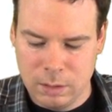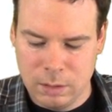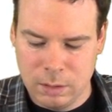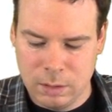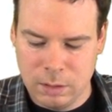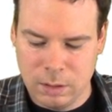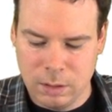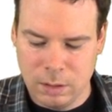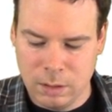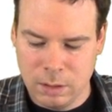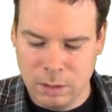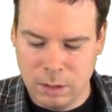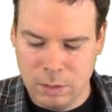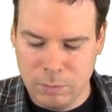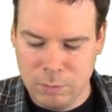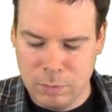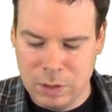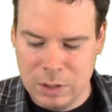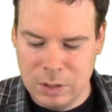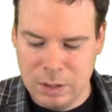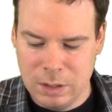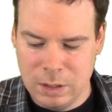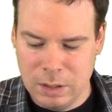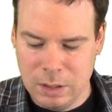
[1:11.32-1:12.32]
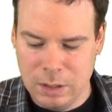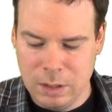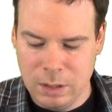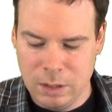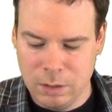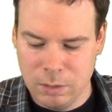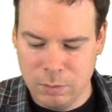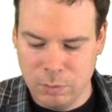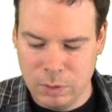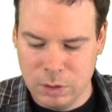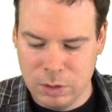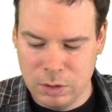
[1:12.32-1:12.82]
time t,
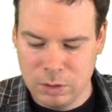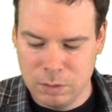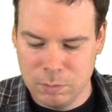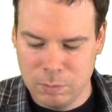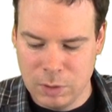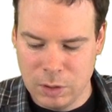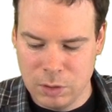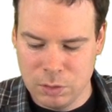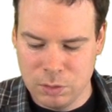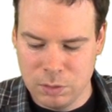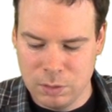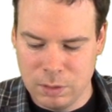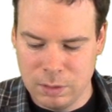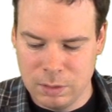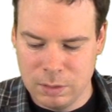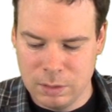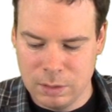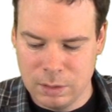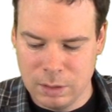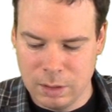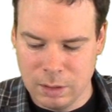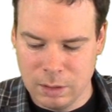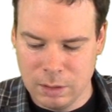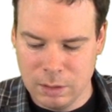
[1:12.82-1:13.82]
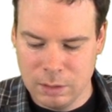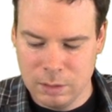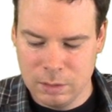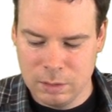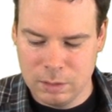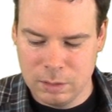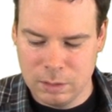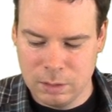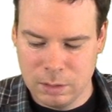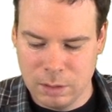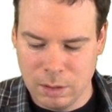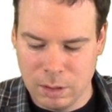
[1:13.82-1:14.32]
which is measured in
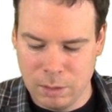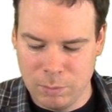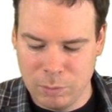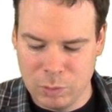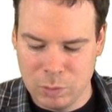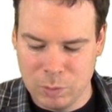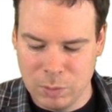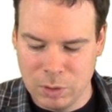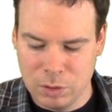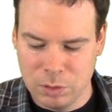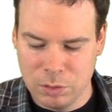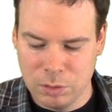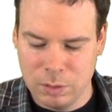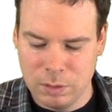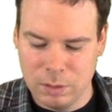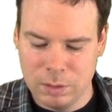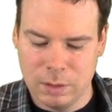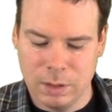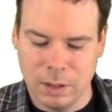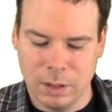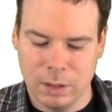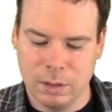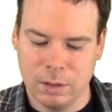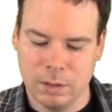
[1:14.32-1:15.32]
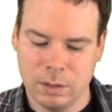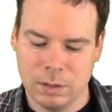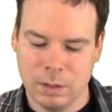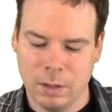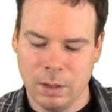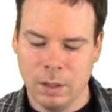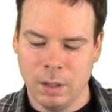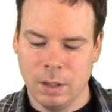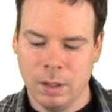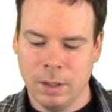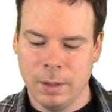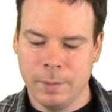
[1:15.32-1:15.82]
seconds. Time is measured in seconds.
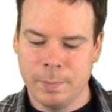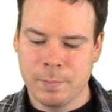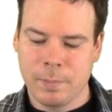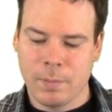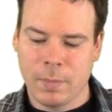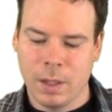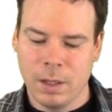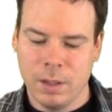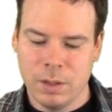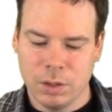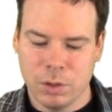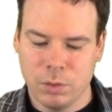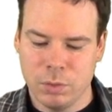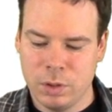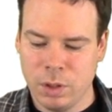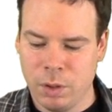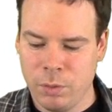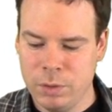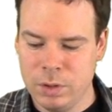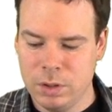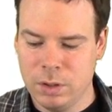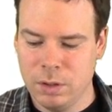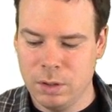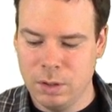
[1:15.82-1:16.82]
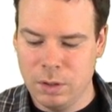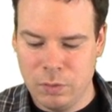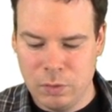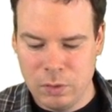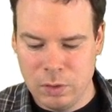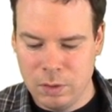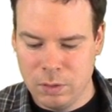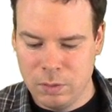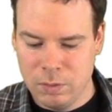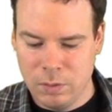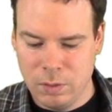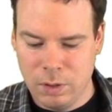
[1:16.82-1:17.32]
So it's always good if
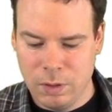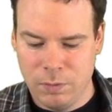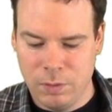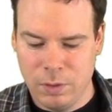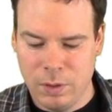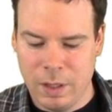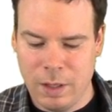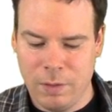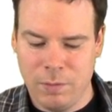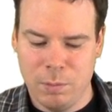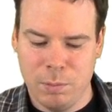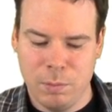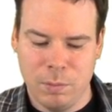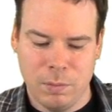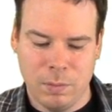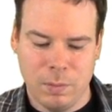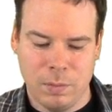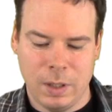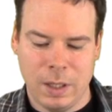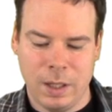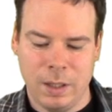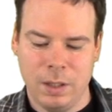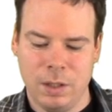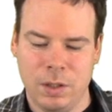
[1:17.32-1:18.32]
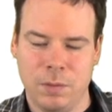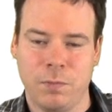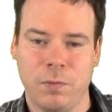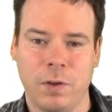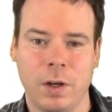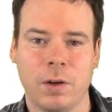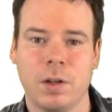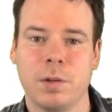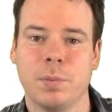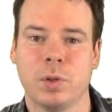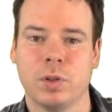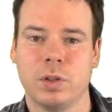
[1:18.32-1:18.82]
you haven't had
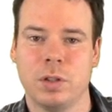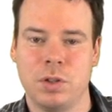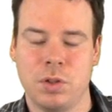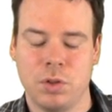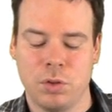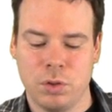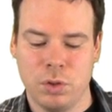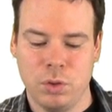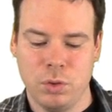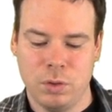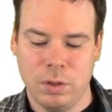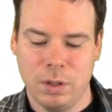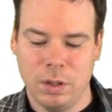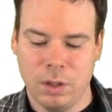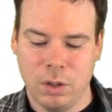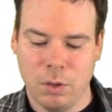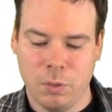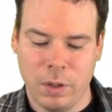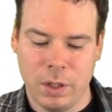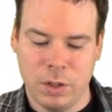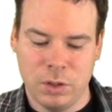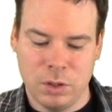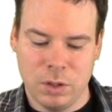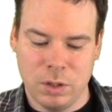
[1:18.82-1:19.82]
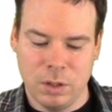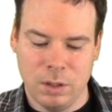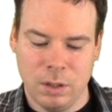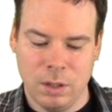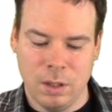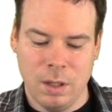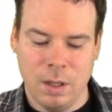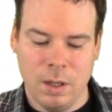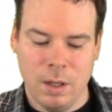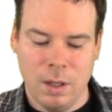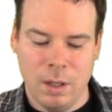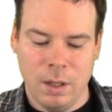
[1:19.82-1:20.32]
variables introduced in the question
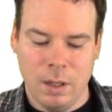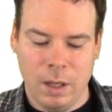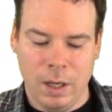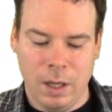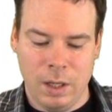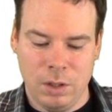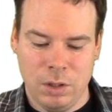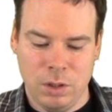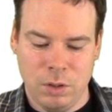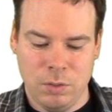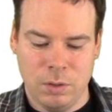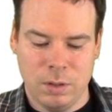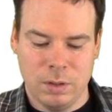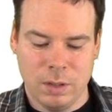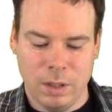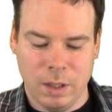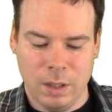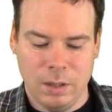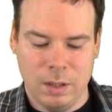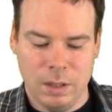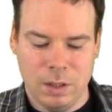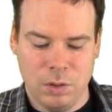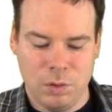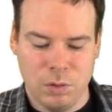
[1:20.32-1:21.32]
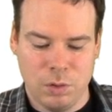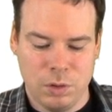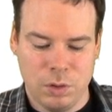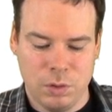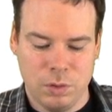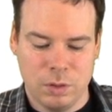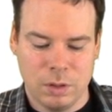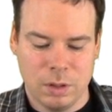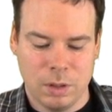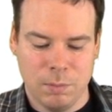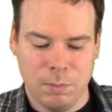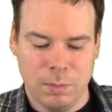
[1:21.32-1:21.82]
and you decide to
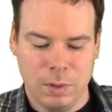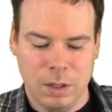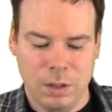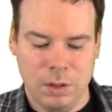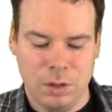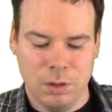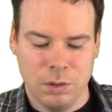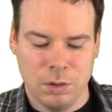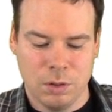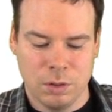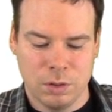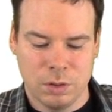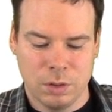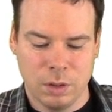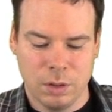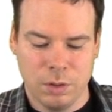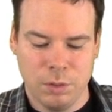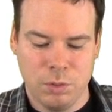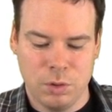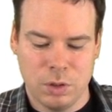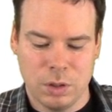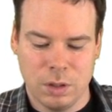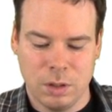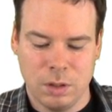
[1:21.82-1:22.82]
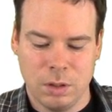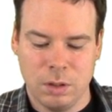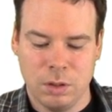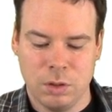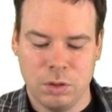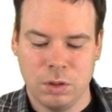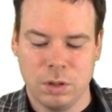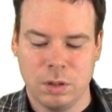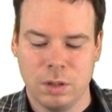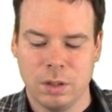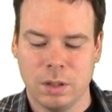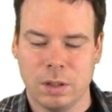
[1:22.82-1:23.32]
introduce some in your solution, you
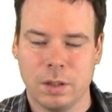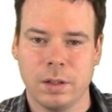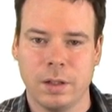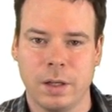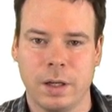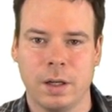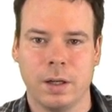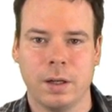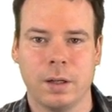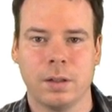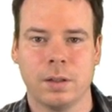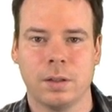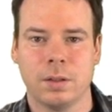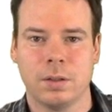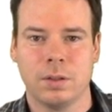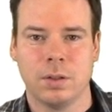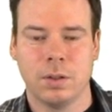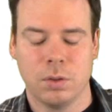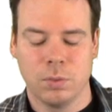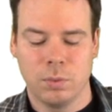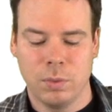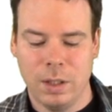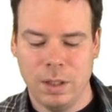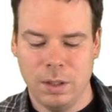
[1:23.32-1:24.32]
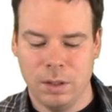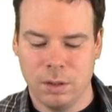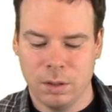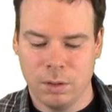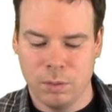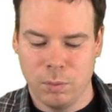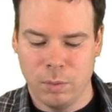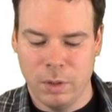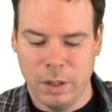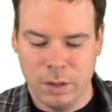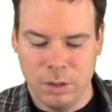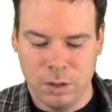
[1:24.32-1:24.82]
should declare to the reader
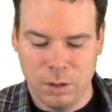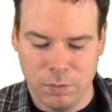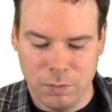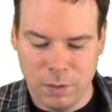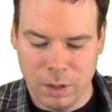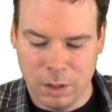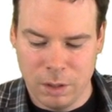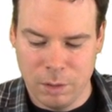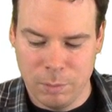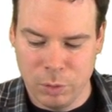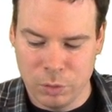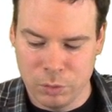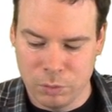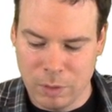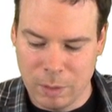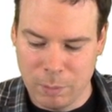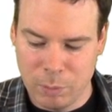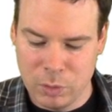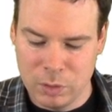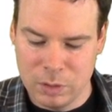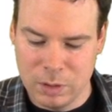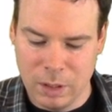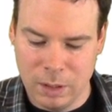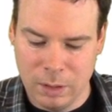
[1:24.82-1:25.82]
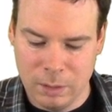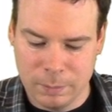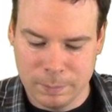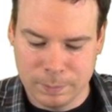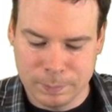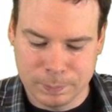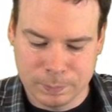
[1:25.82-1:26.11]
what your variables represent.